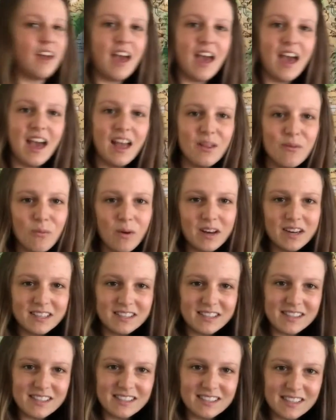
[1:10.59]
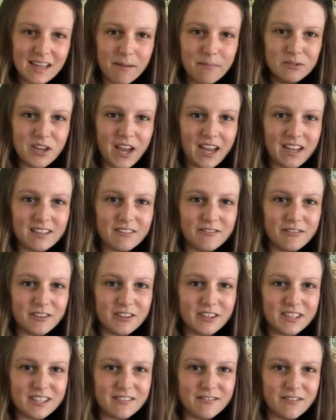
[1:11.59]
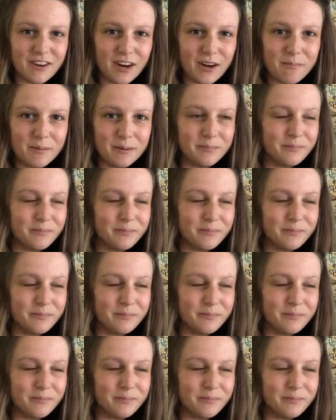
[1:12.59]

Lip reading: And what is the subject for this verb?